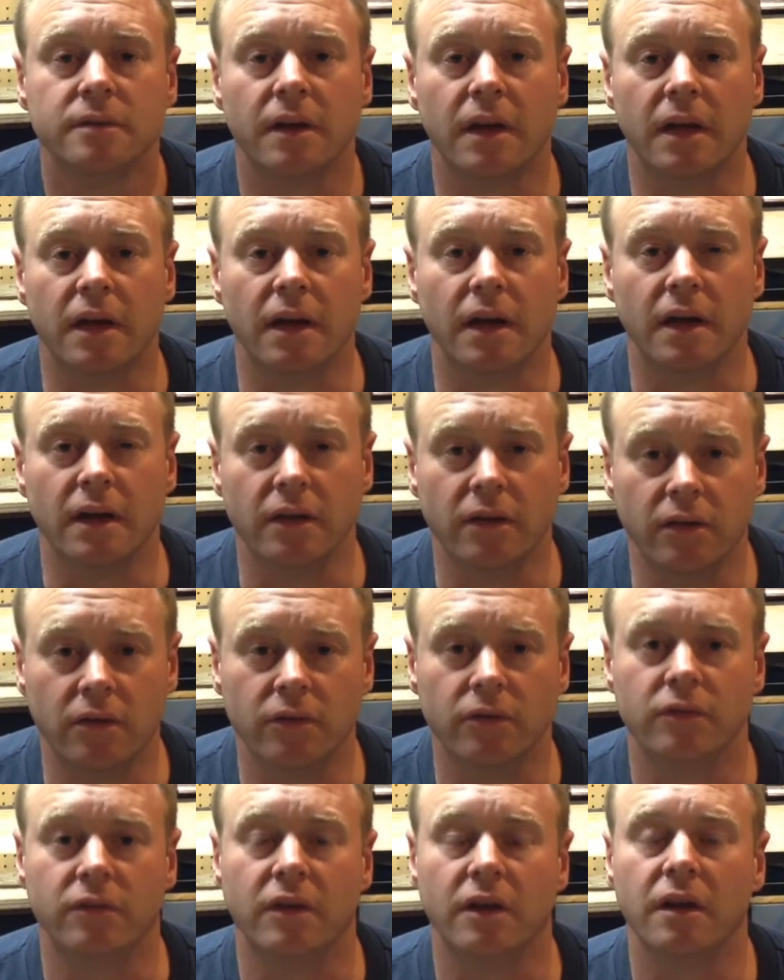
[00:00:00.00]
and I
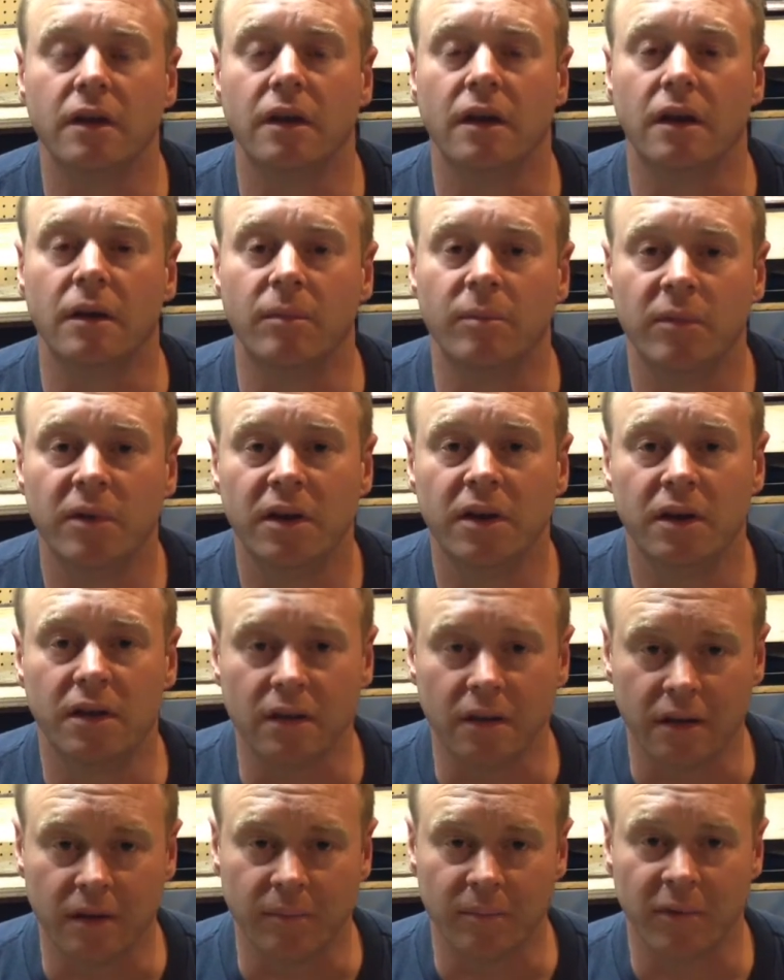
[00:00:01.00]
used it, and
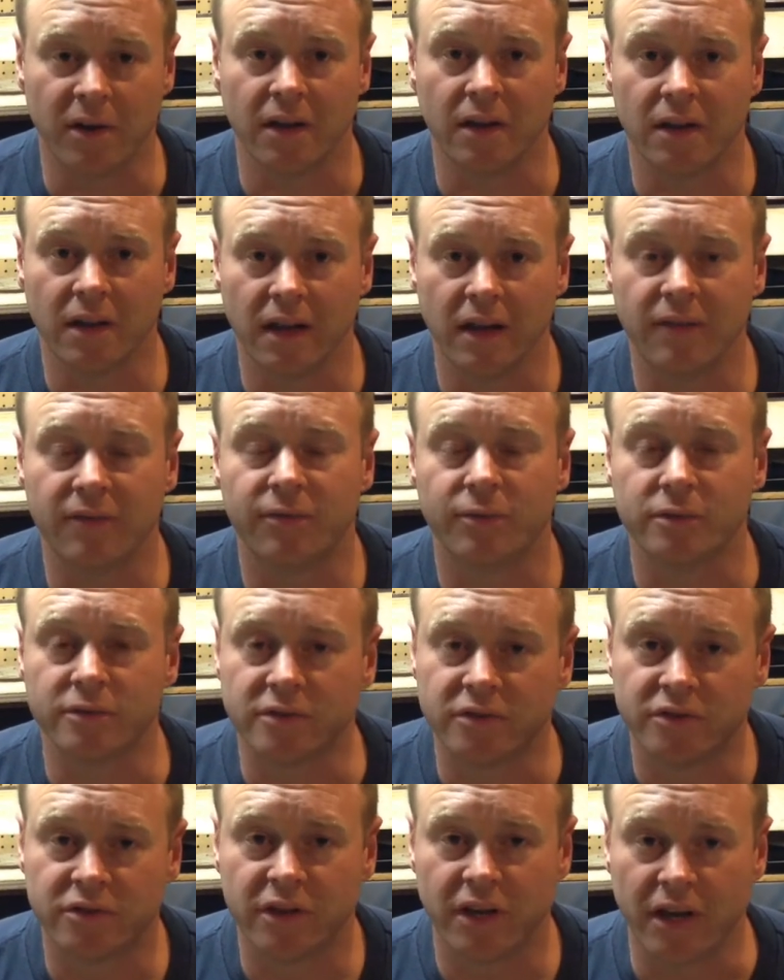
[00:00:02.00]
immediately my life was
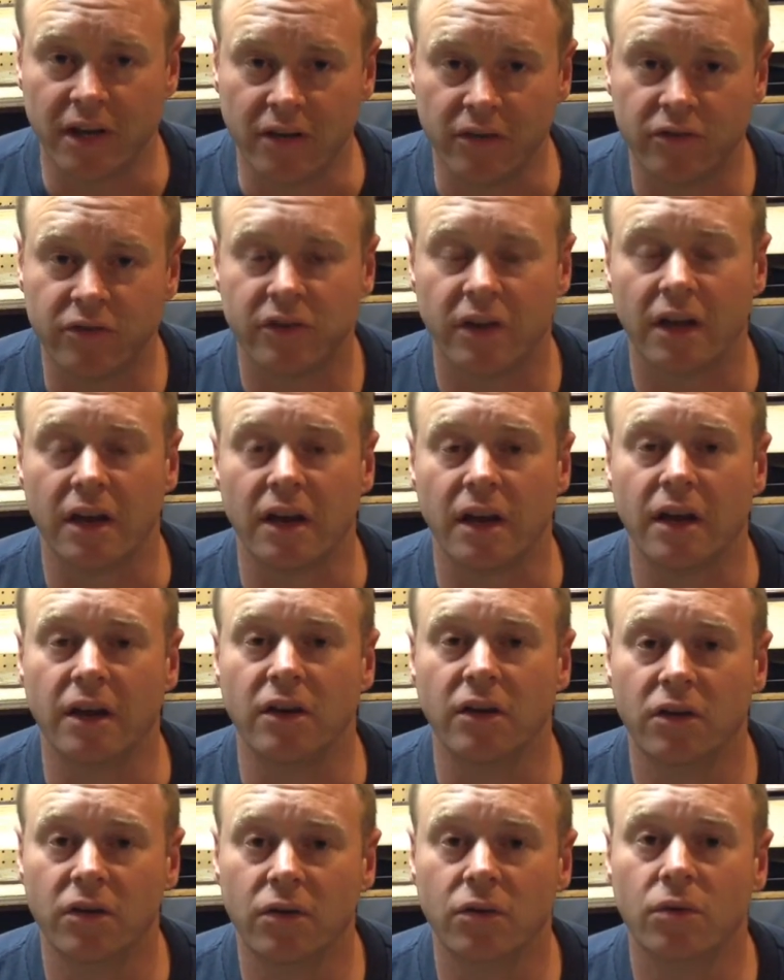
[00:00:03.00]
changed, and I
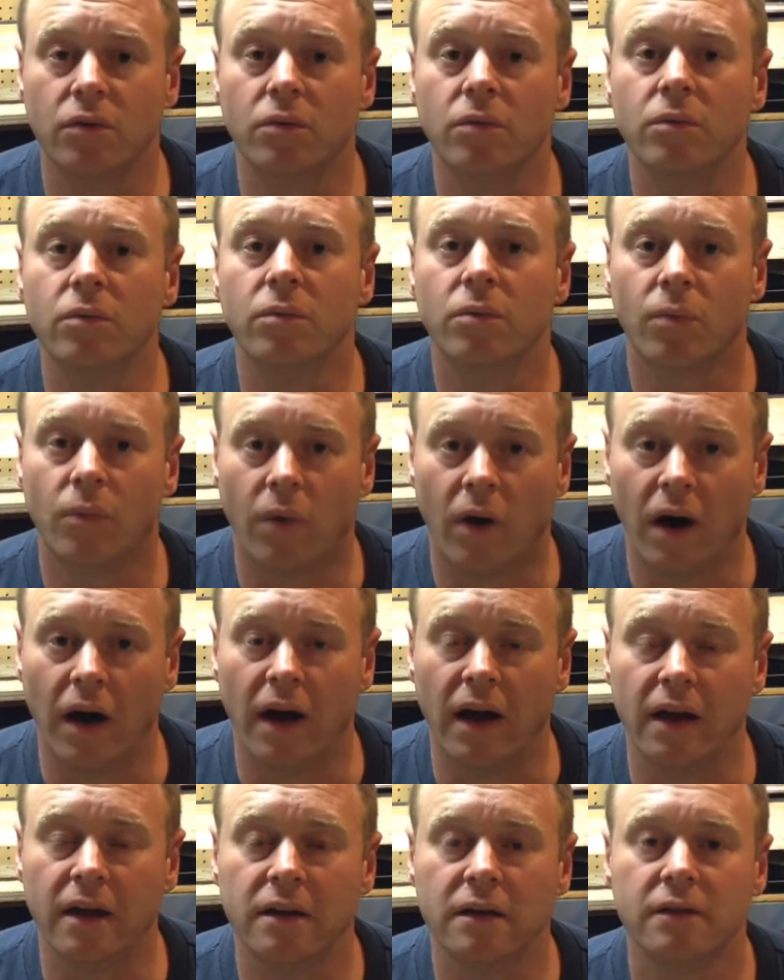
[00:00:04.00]
knew
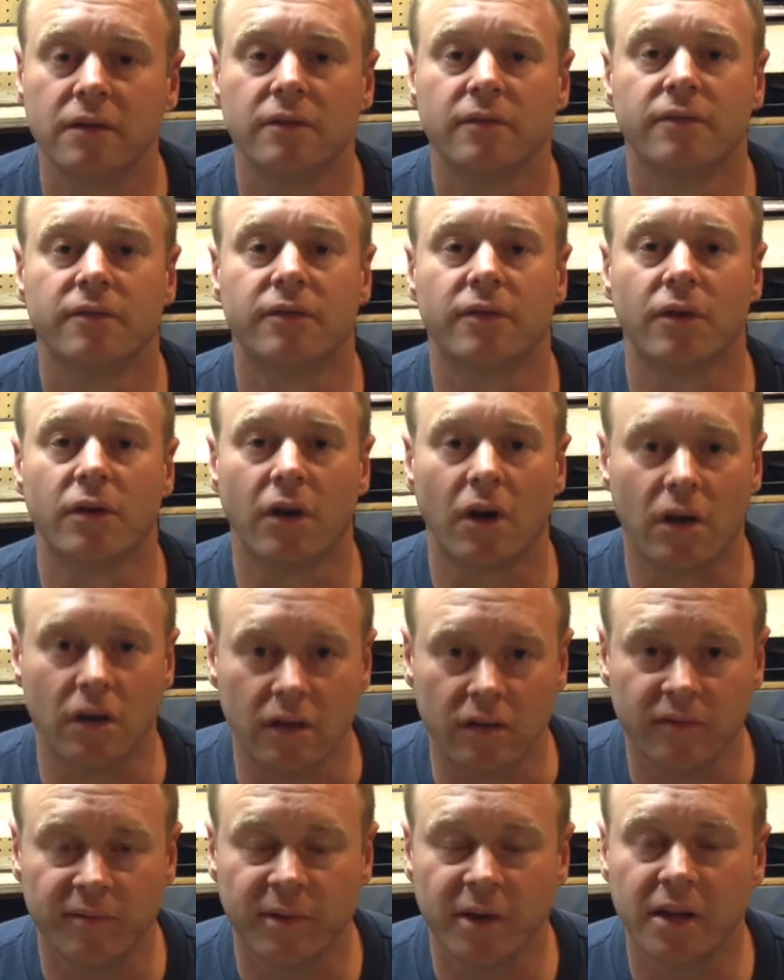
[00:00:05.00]
why, for
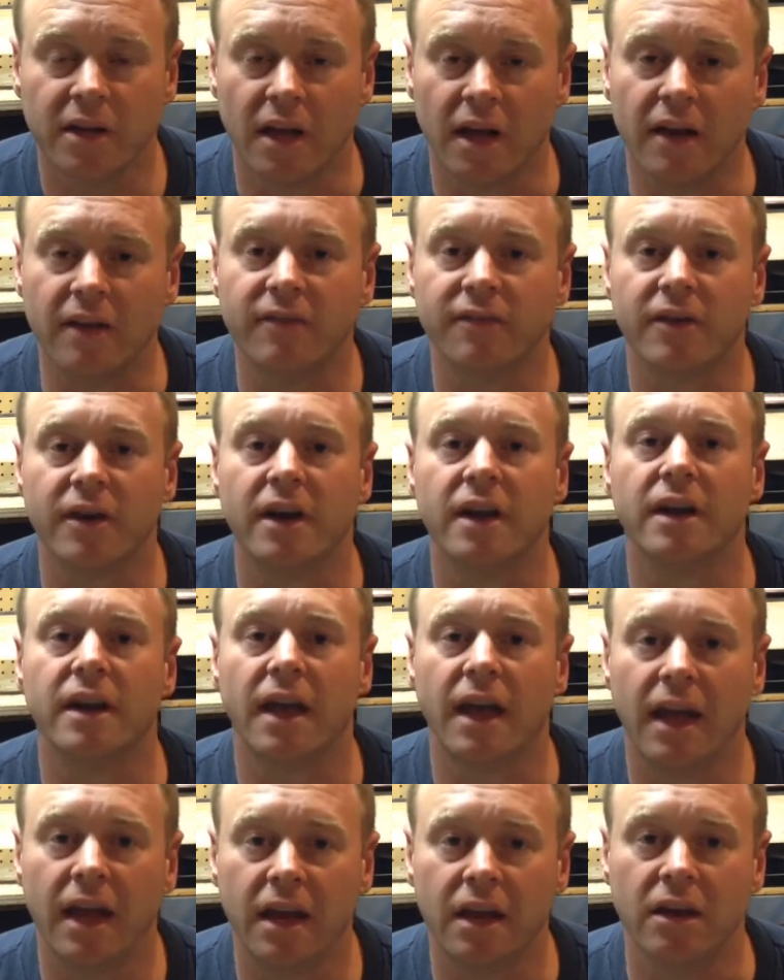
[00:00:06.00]
all of my life, I had
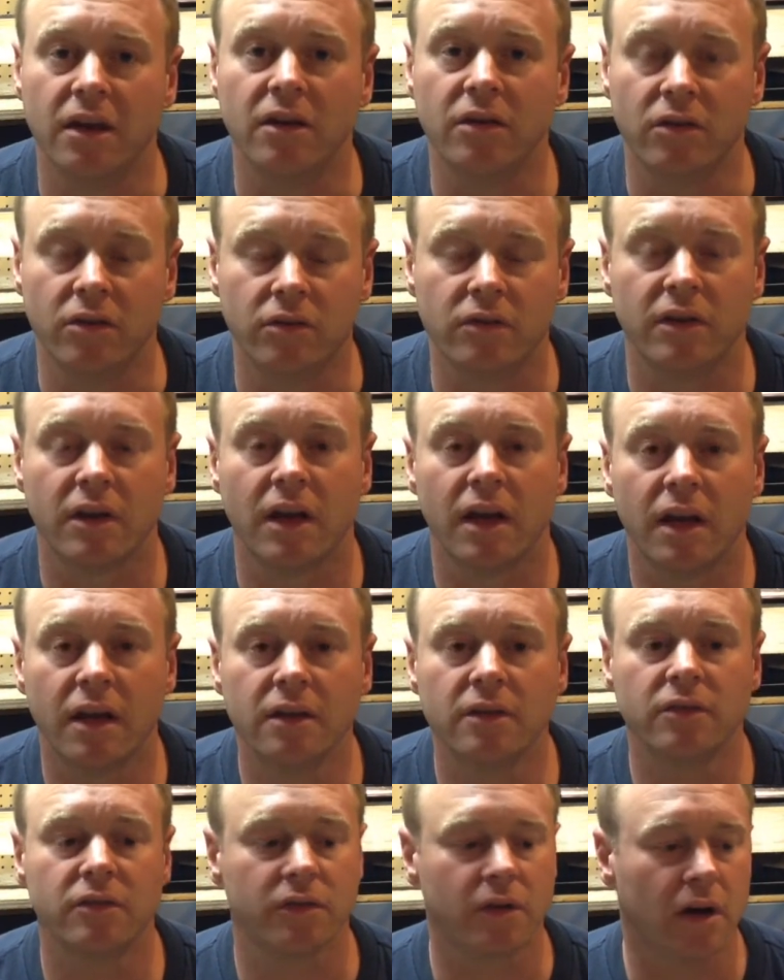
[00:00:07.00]
hated using a
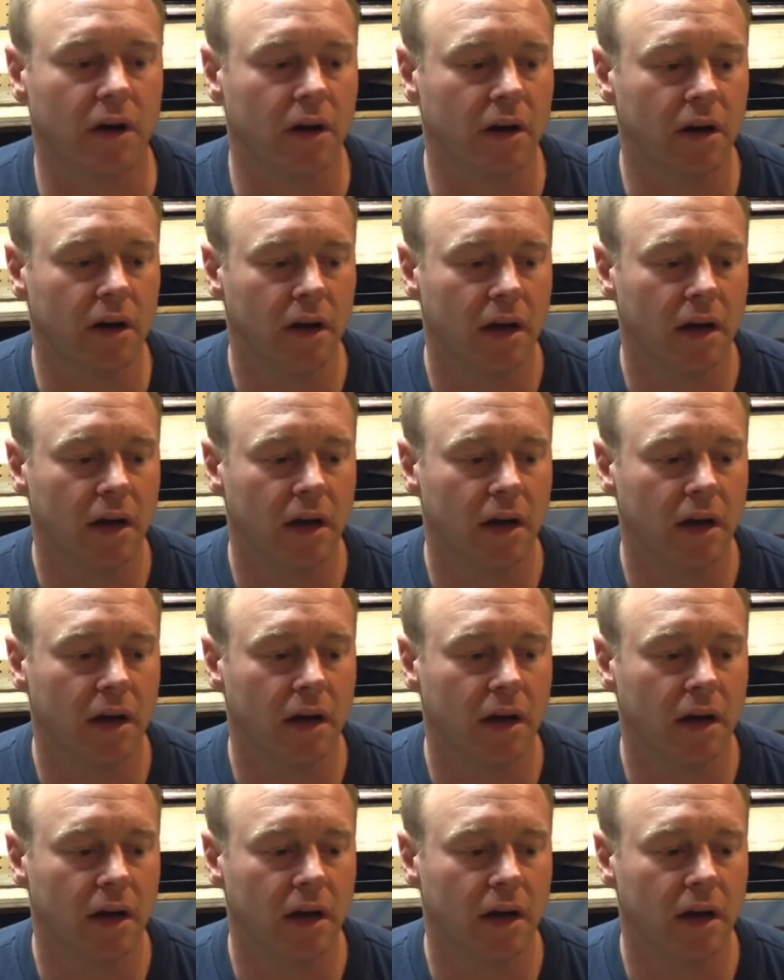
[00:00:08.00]
handsaw.